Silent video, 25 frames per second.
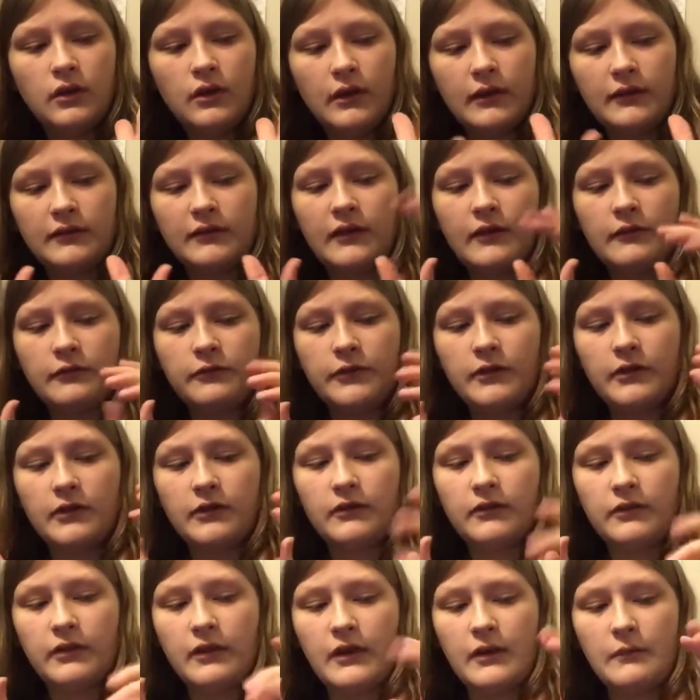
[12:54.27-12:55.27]
except
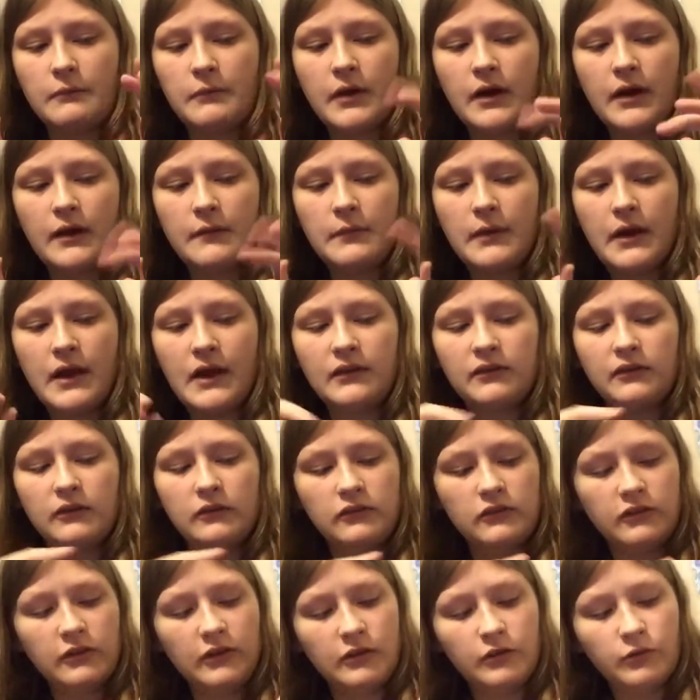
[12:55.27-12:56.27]
for the paw pads,
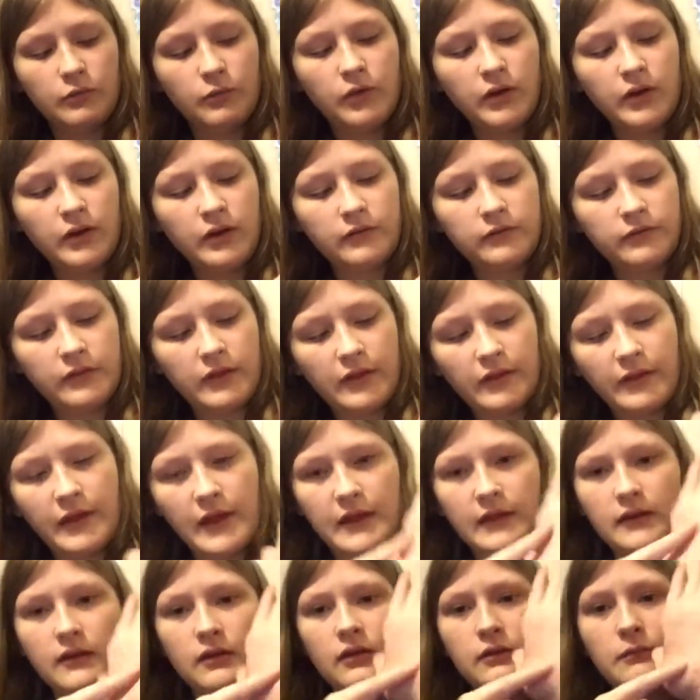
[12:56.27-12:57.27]
and she has one of the
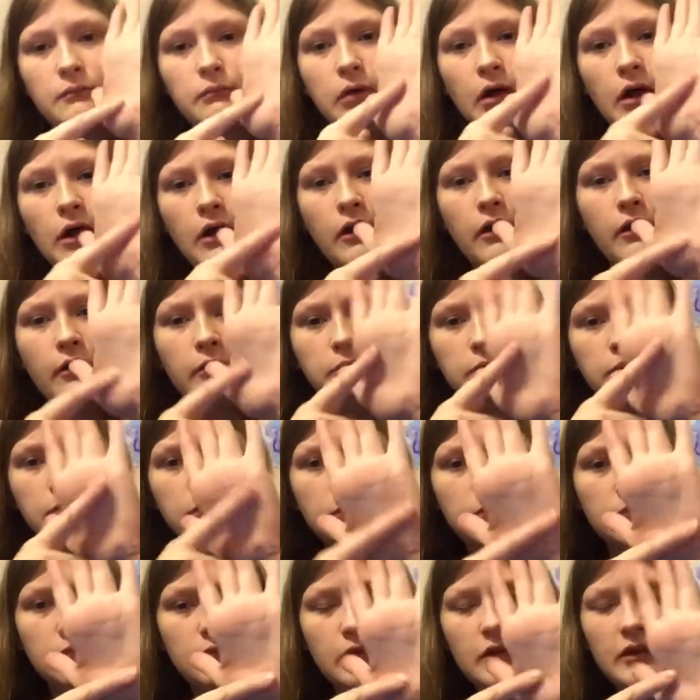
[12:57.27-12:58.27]
like palm,
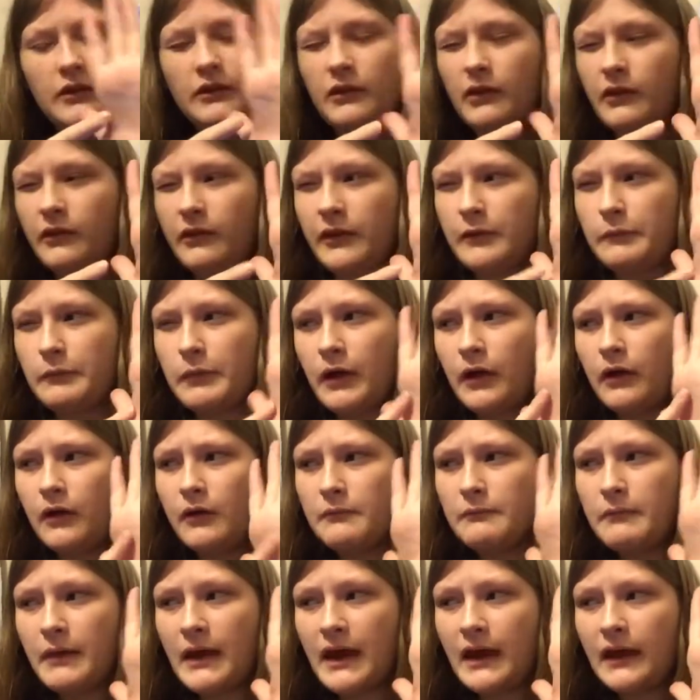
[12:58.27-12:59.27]
are they
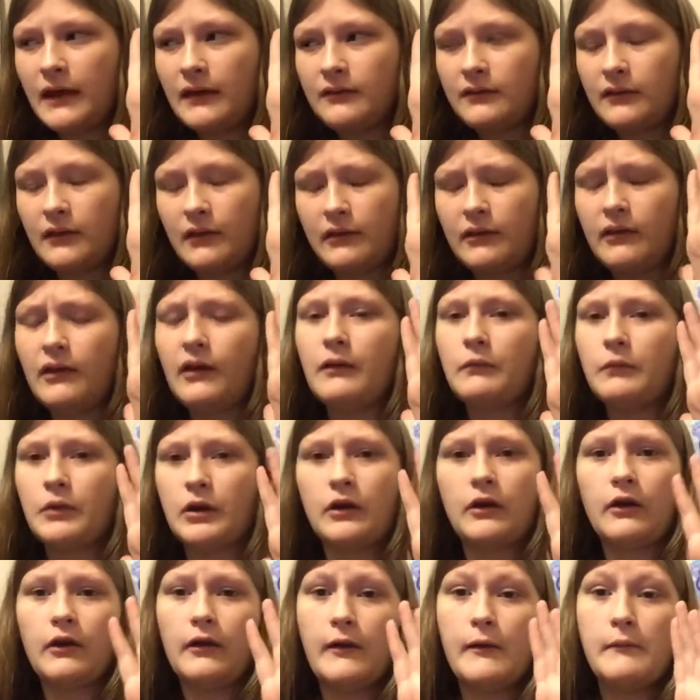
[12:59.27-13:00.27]
palm pads? I'm gonna
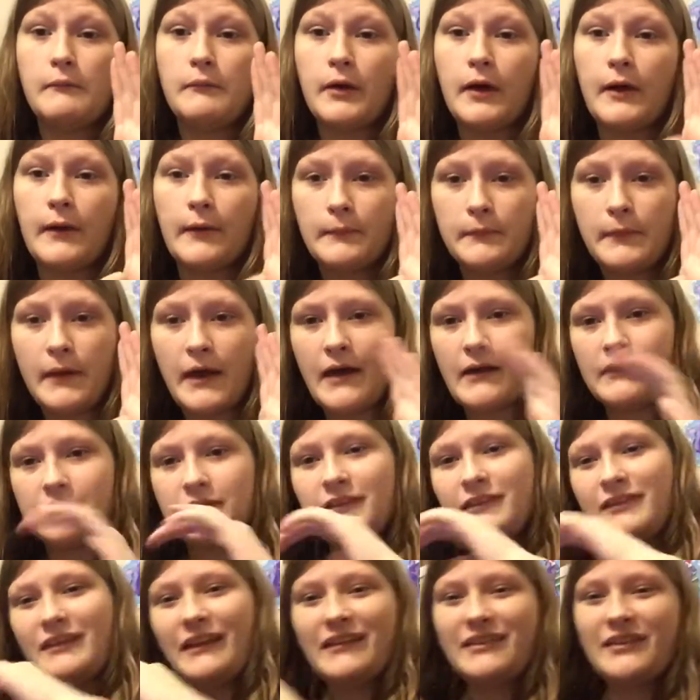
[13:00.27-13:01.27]
call them palm pads
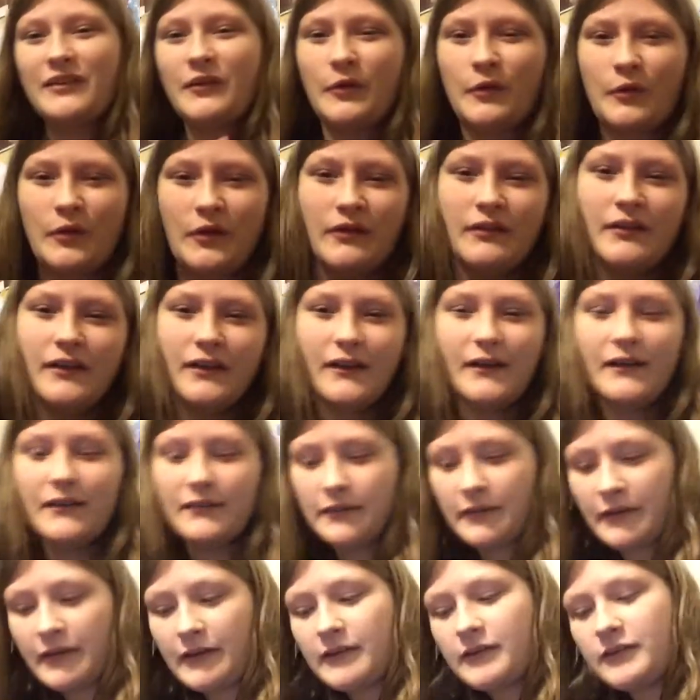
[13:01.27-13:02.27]
because that's cool.
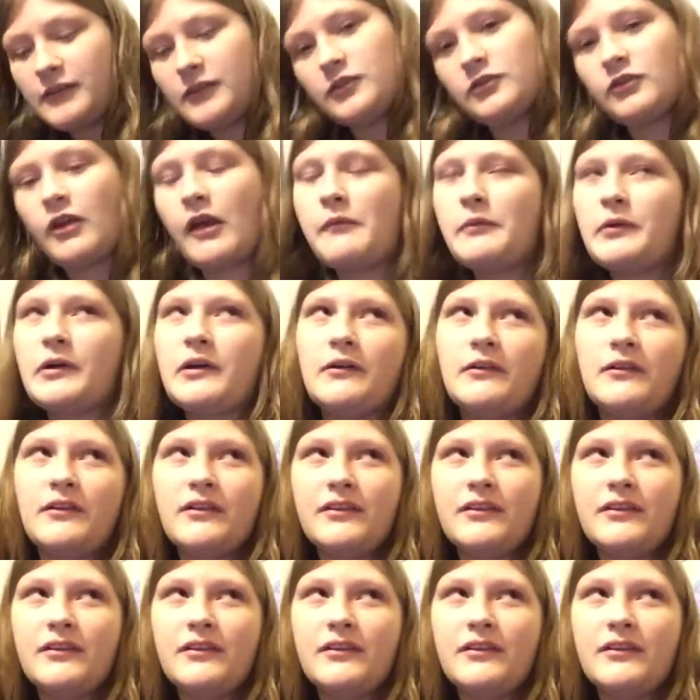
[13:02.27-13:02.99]
It's like tropical.